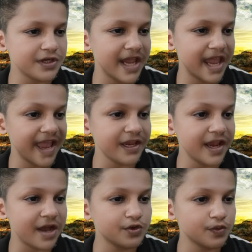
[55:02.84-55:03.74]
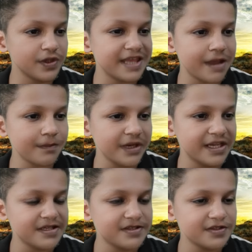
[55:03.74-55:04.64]
out with them is
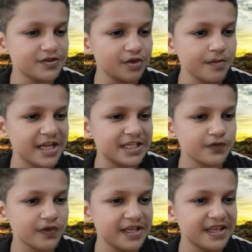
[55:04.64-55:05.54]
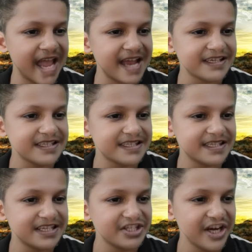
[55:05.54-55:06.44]
so much fun that it's a
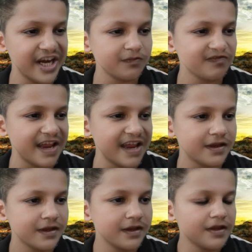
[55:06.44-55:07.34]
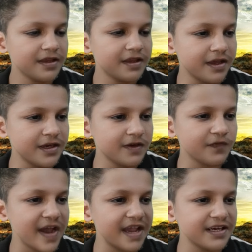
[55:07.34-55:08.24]
shame when Gunn
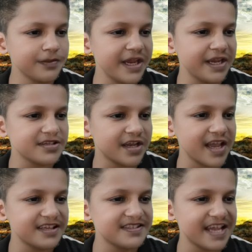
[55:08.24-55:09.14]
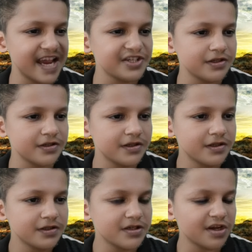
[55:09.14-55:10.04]
finally makes a concession to
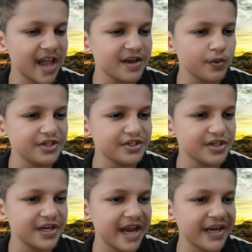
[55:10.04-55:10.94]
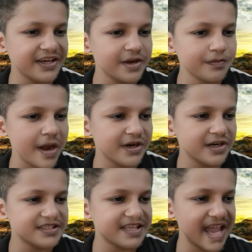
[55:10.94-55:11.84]
convention and remembers
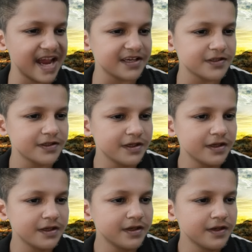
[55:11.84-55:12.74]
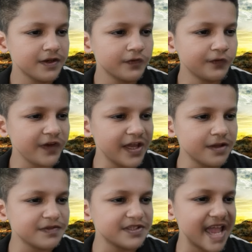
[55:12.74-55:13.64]
that films
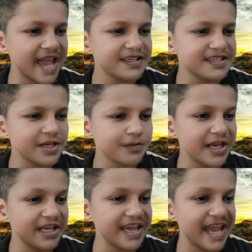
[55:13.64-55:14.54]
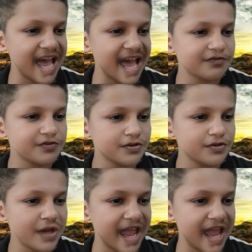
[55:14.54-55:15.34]
like this typically have to have a,